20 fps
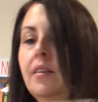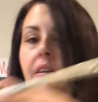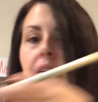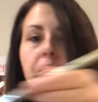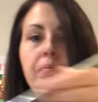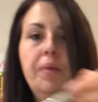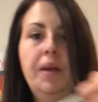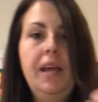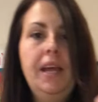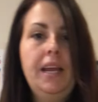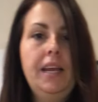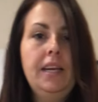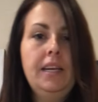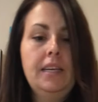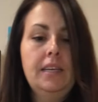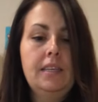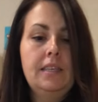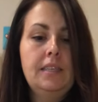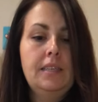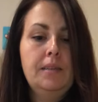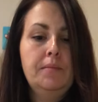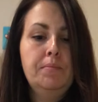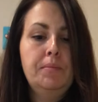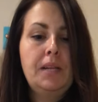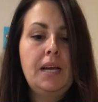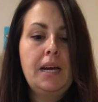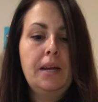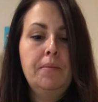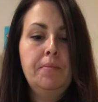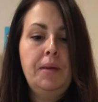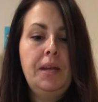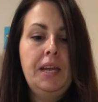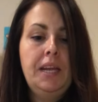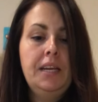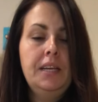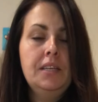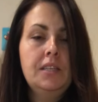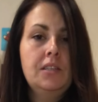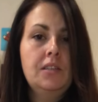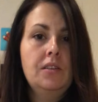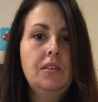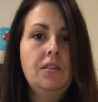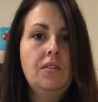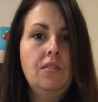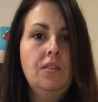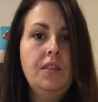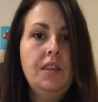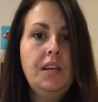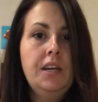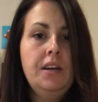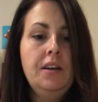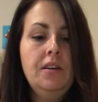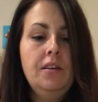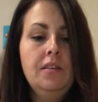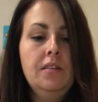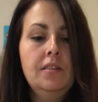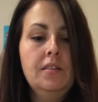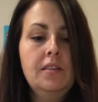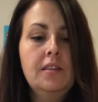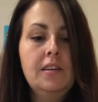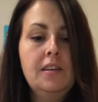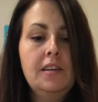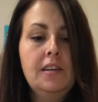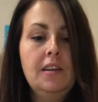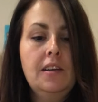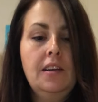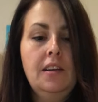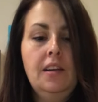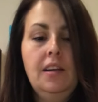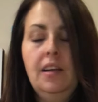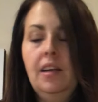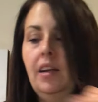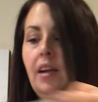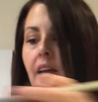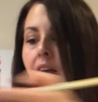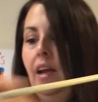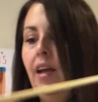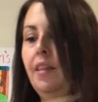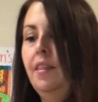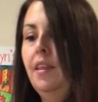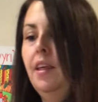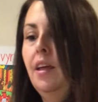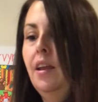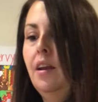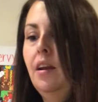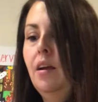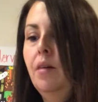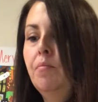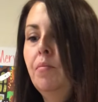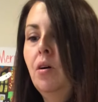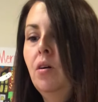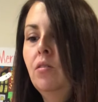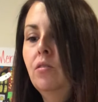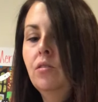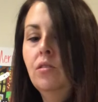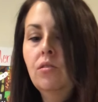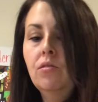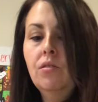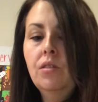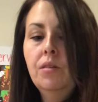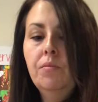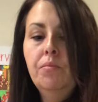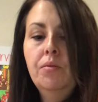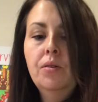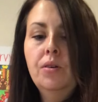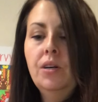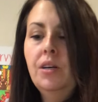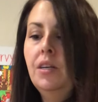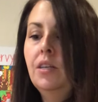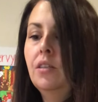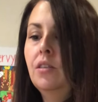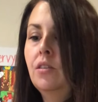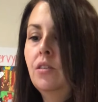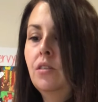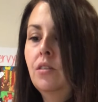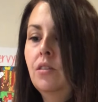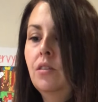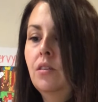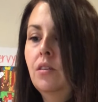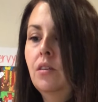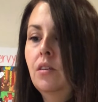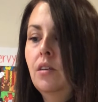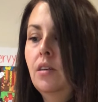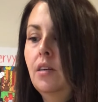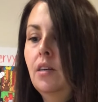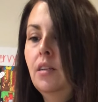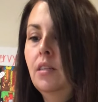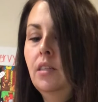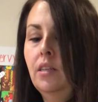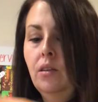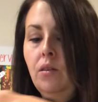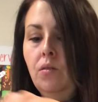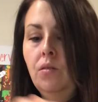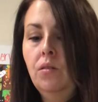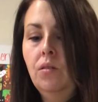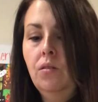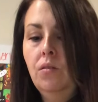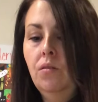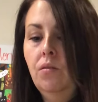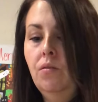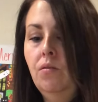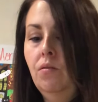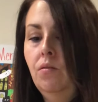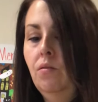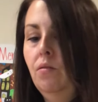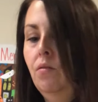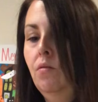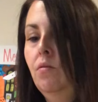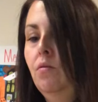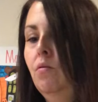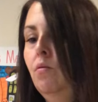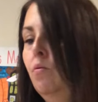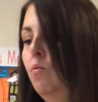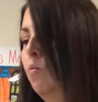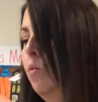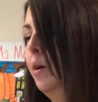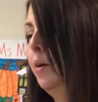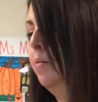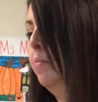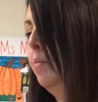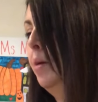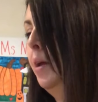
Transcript: little paint, black paint on there. And then I'm also gonna put a little white